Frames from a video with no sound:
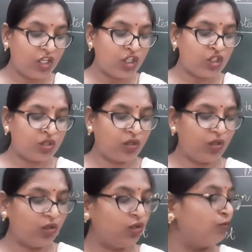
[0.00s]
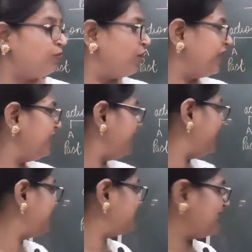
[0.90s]
So, point
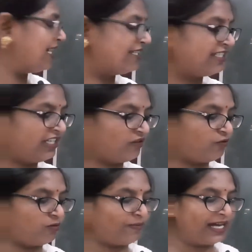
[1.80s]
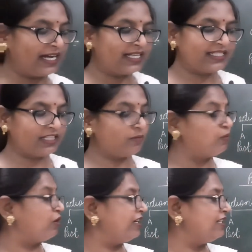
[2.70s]
A stands here for past and
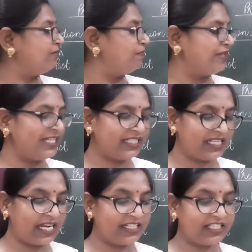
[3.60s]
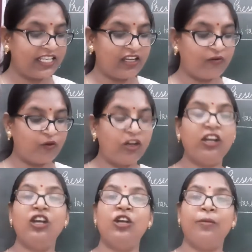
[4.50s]
point B stands here for
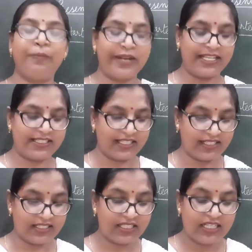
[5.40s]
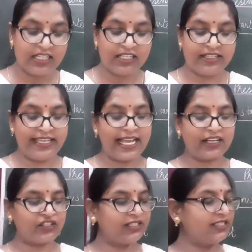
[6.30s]
present. The
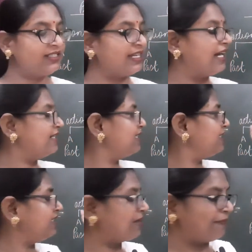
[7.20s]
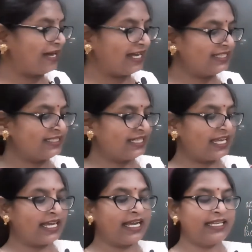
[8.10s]
action started in the past
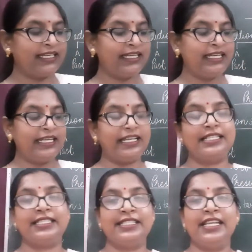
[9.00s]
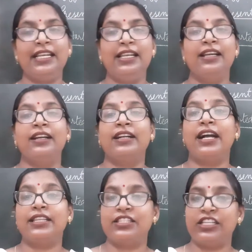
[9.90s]
and is still
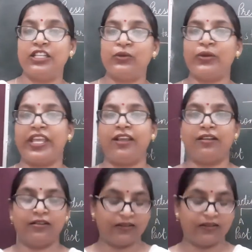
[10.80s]
continuing.